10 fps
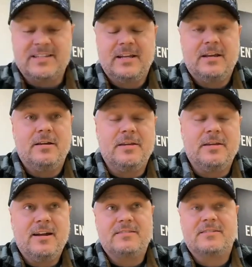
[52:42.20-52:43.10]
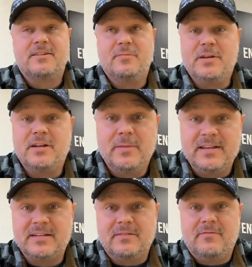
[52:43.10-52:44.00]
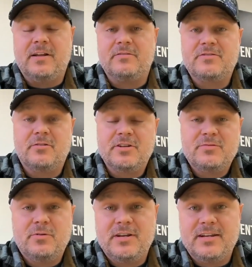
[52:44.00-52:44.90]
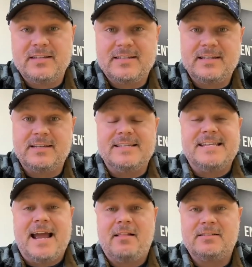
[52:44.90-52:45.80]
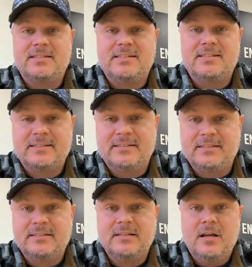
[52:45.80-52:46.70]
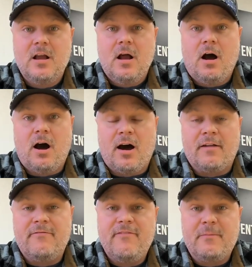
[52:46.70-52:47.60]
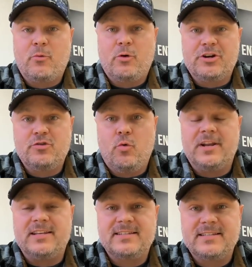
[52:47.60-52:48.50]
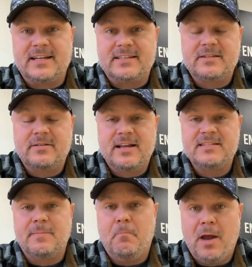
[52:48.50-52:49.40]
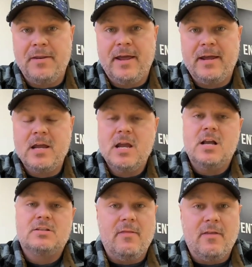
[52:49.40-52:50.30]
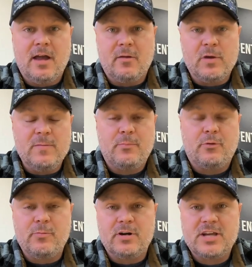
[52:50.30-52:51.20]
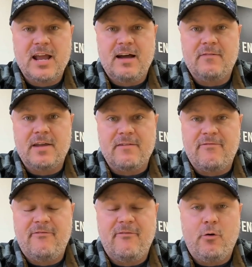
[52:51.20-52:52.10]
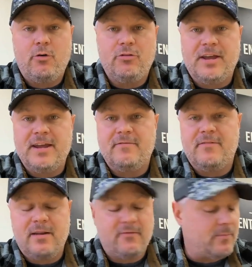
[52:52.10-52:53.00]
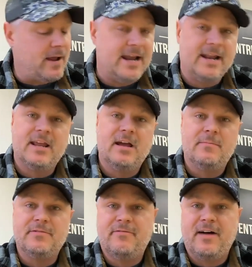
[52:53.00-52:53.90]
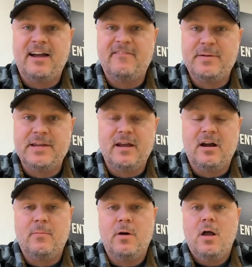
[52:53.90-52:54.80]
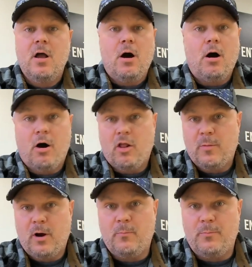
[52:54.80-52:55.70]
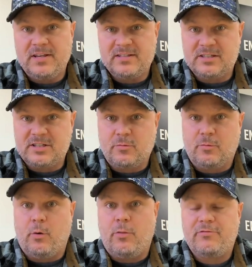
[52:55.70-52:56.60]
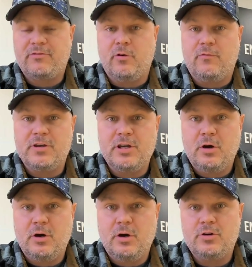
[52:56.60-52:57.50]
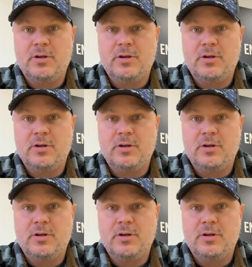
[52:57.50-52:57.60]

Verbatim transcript: thanks, Danny. Yeah, it's going to be an amazing event. So this one is in Dallas, Texas on February 26th. So that's a Monday. And then we pretty much have a full day event from 8 a.m. to 5 p.m., all about business growth. So if you go to